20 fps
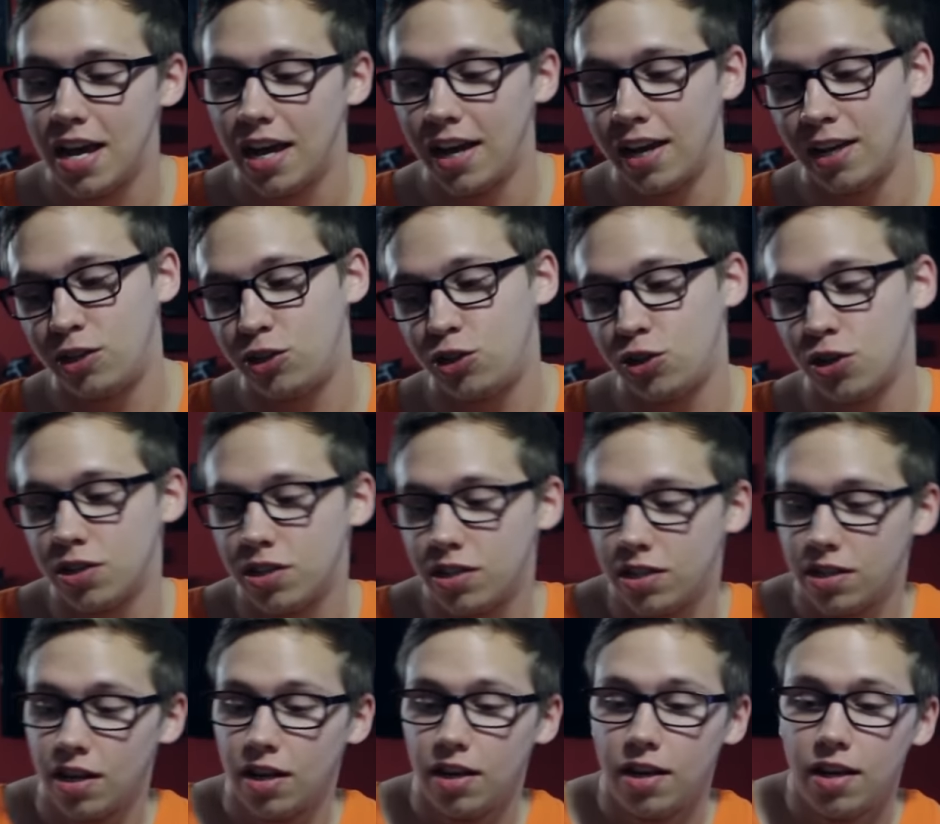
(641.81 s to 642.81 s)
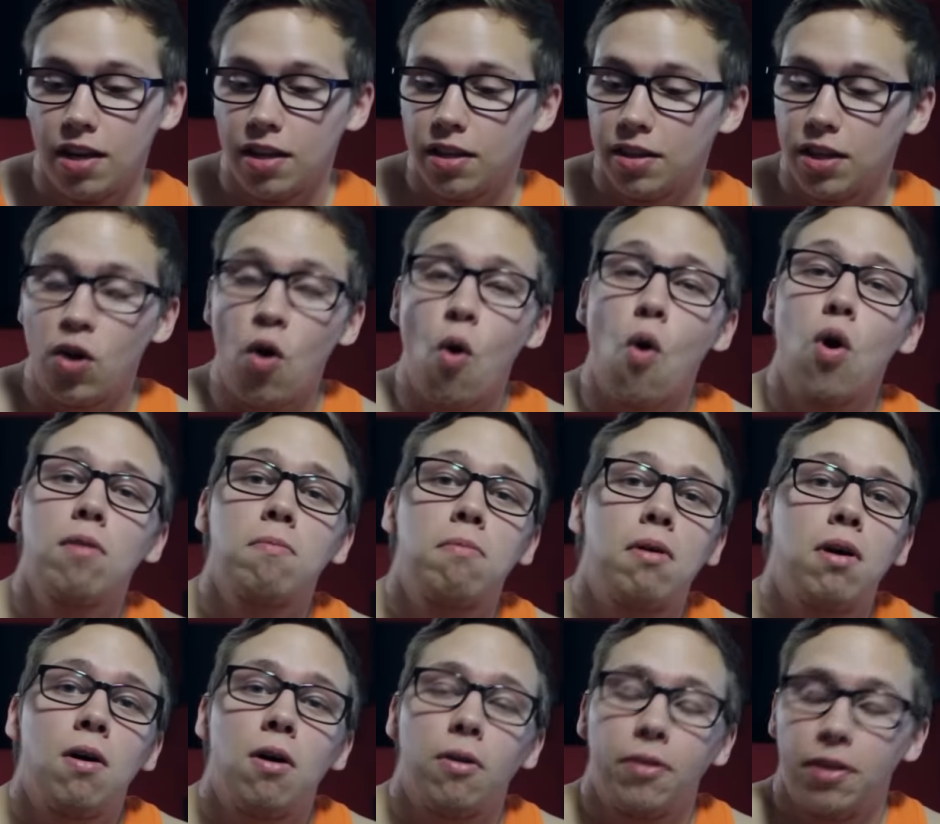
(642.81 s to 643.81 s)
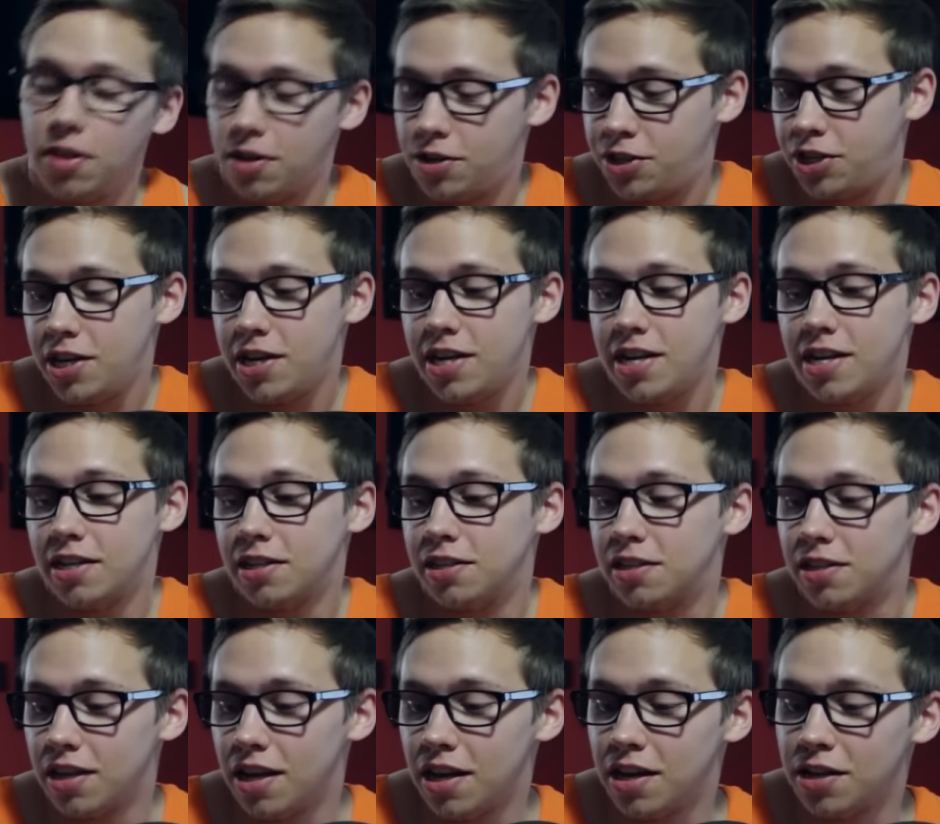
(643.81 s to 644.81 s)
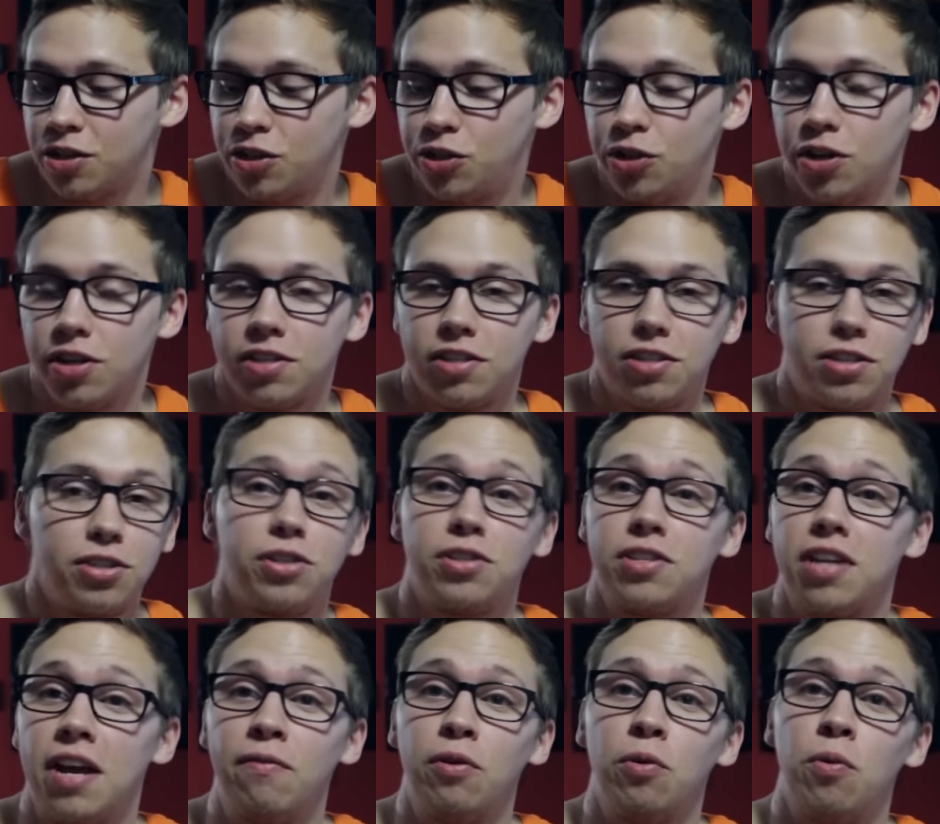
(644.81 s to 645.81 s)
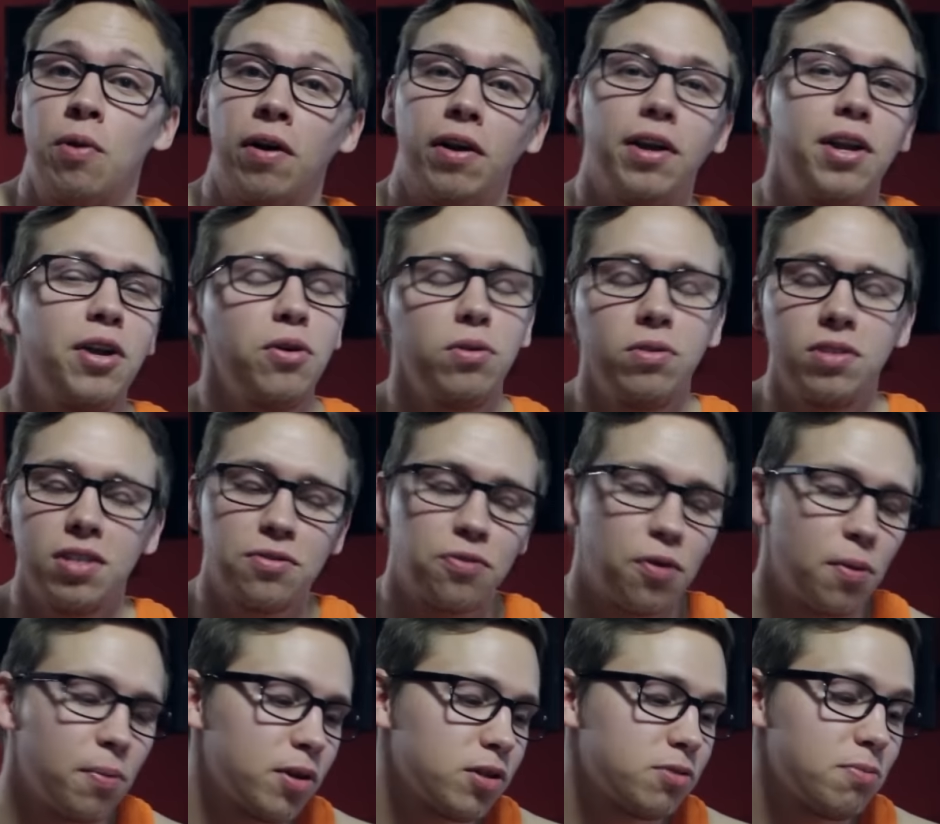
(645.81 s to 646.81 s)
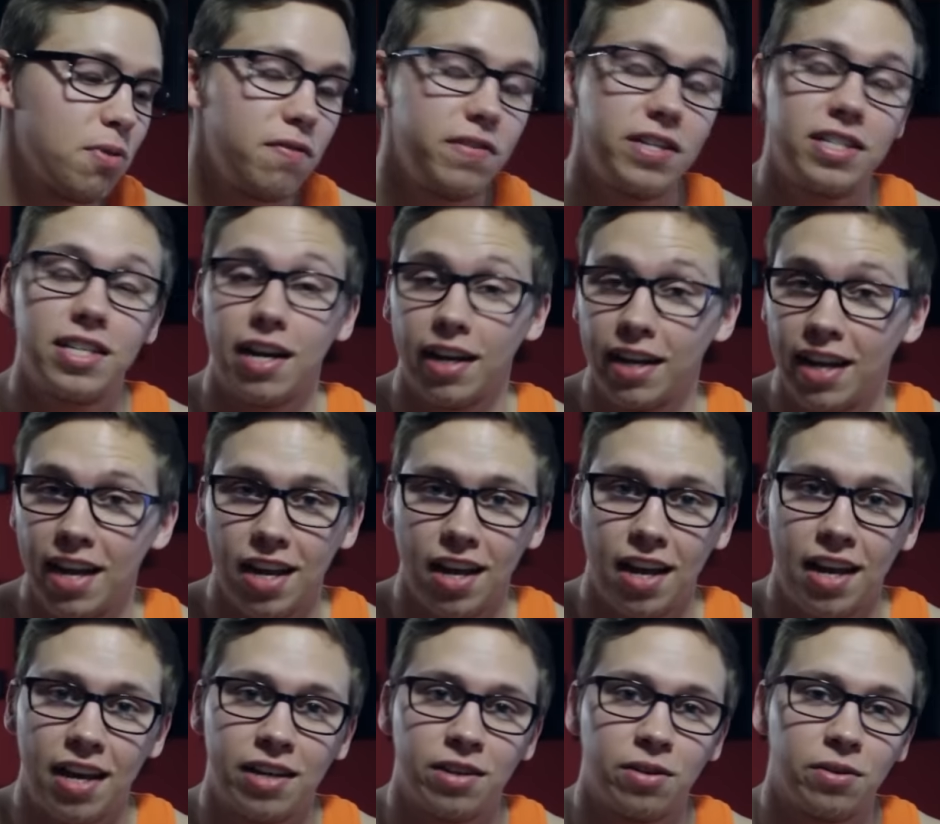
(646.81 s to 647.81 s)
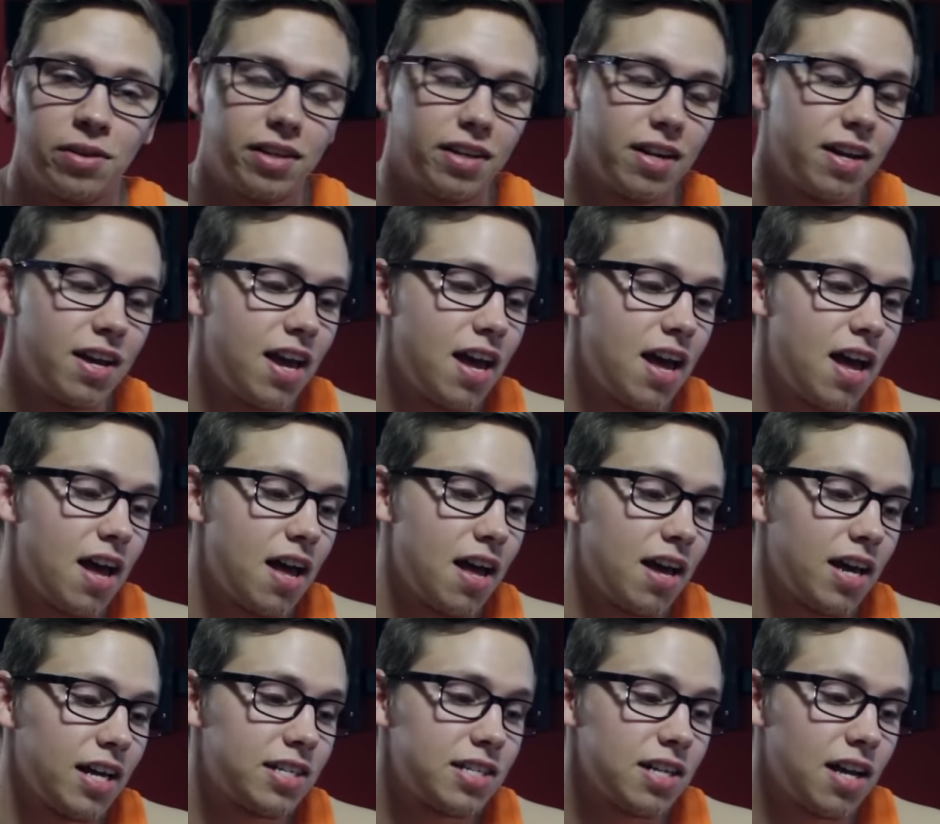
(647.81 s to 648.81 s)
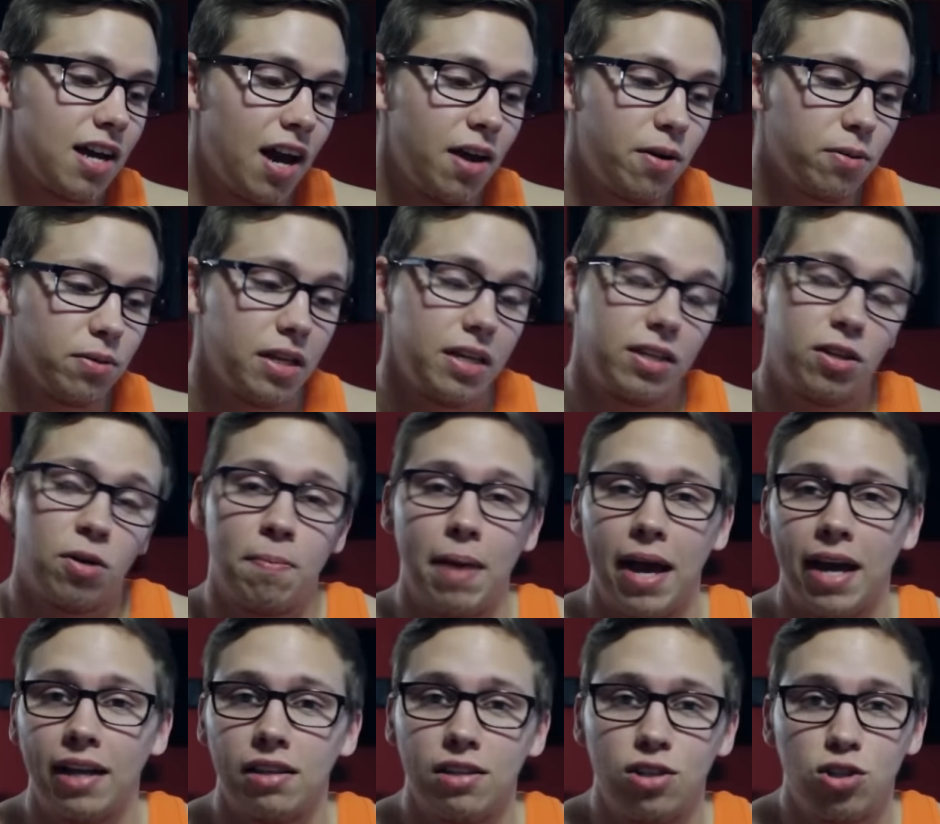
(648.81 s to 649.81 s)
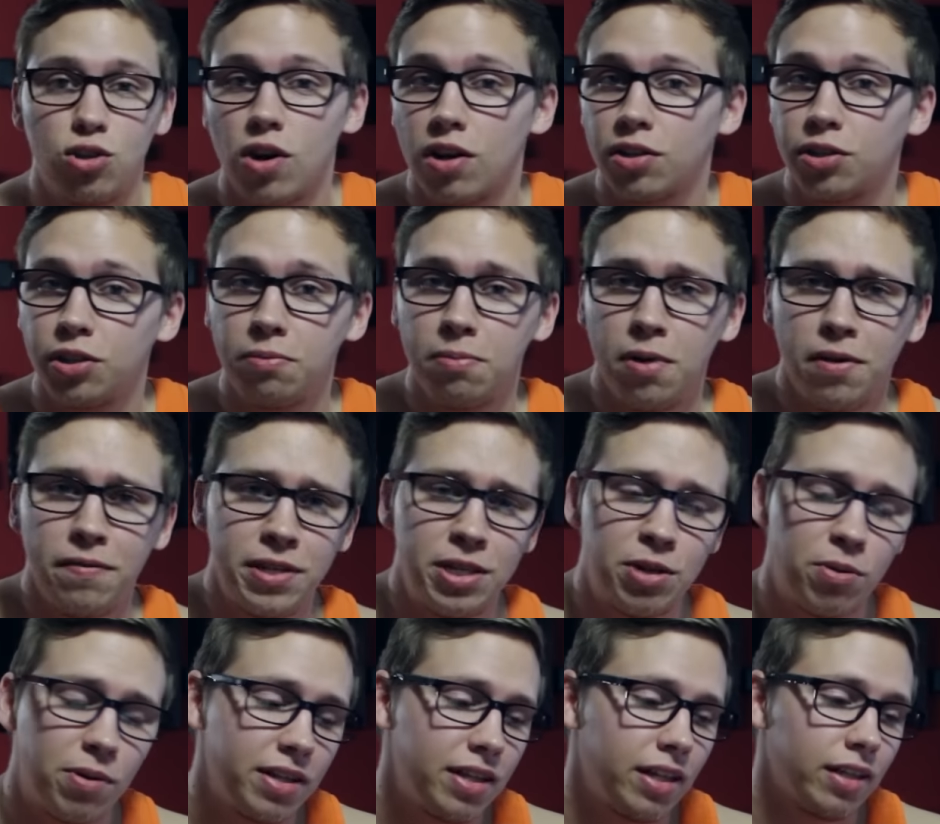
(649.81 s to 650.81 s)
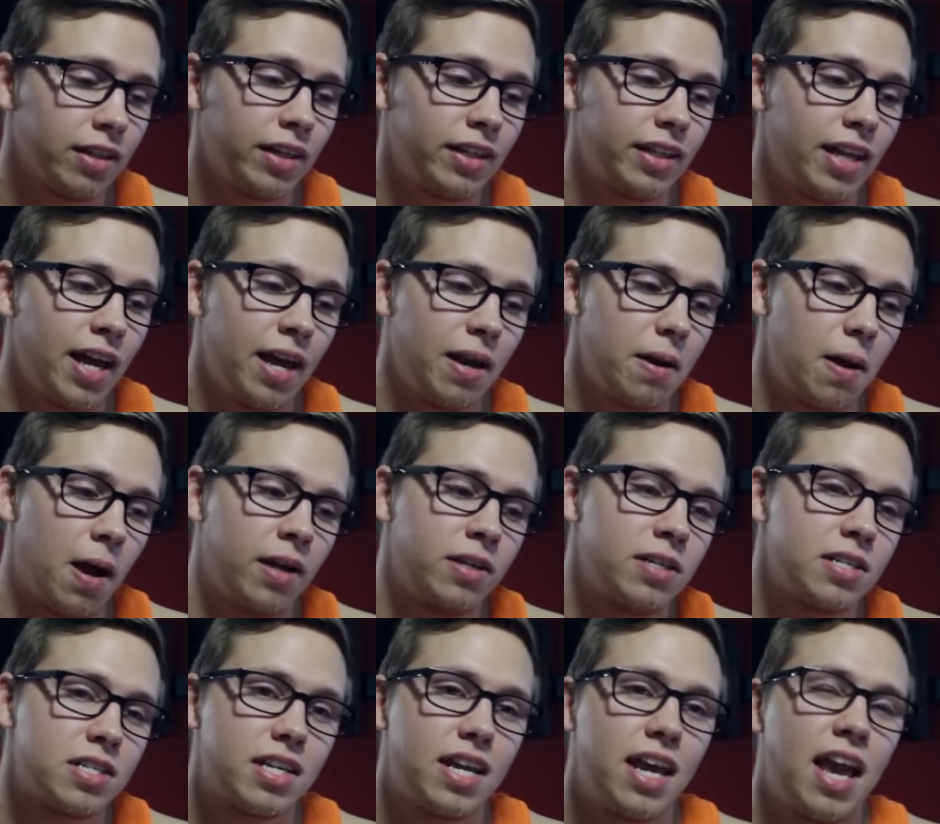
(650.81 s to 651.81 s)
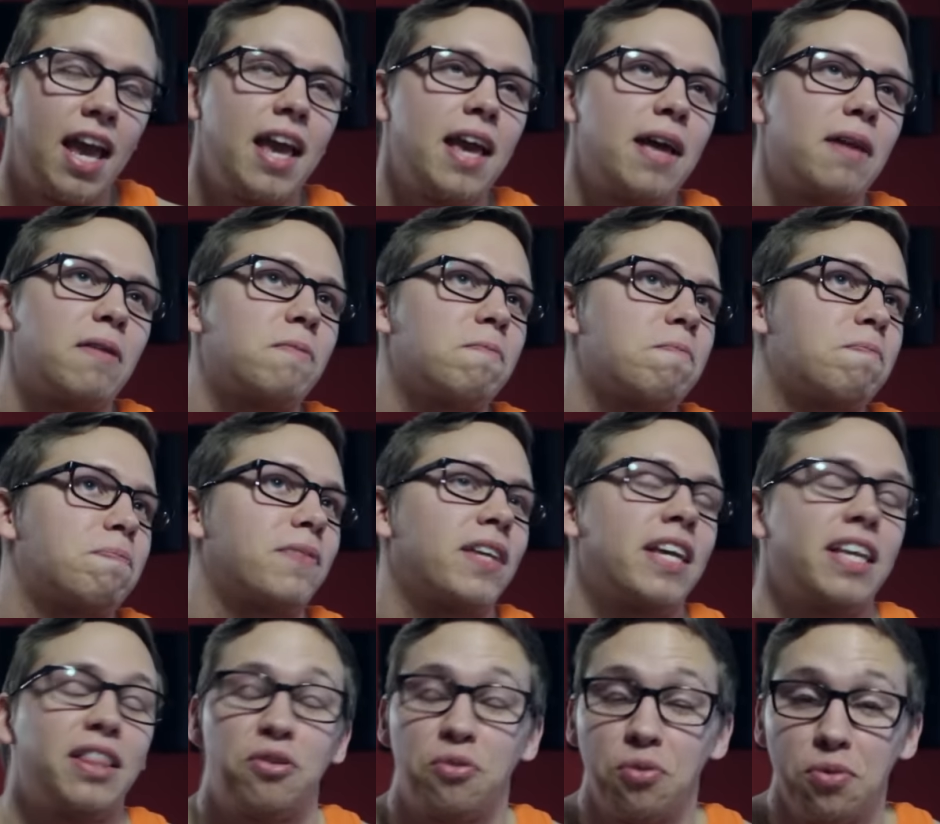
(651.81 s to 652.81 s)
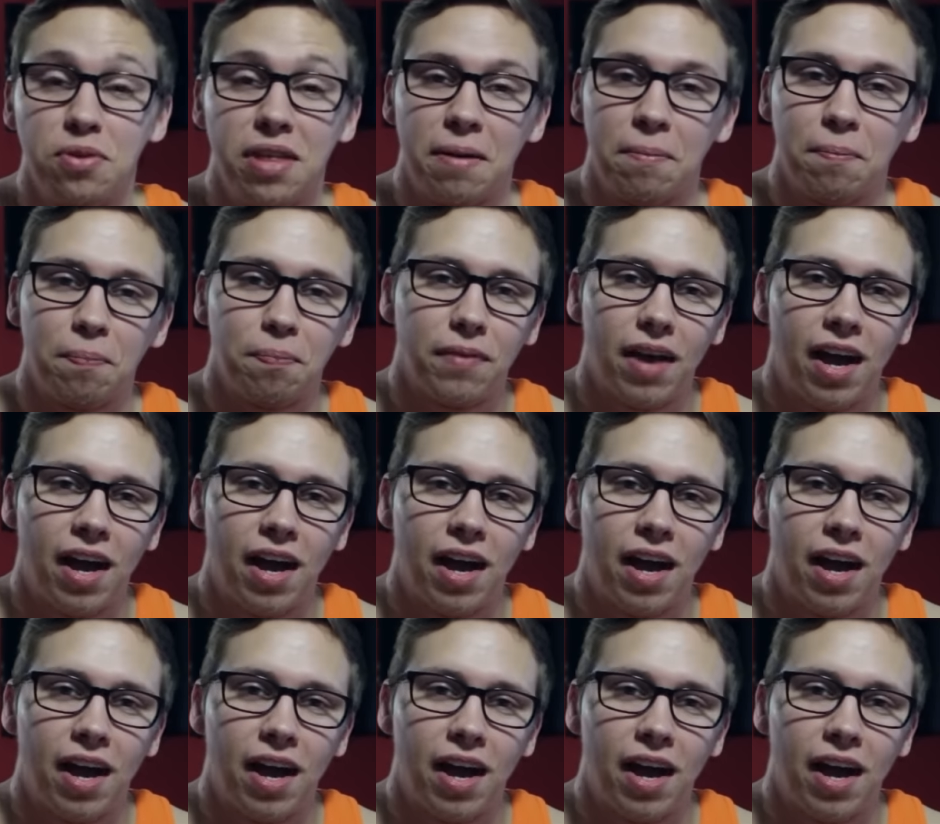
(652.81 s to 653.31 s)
It's just the cornball and the cheese is just everywhere. It oozes from those movies and I can't handle it. It's not, I don't think they're badly structured movies or anything like that. I just can't get through them.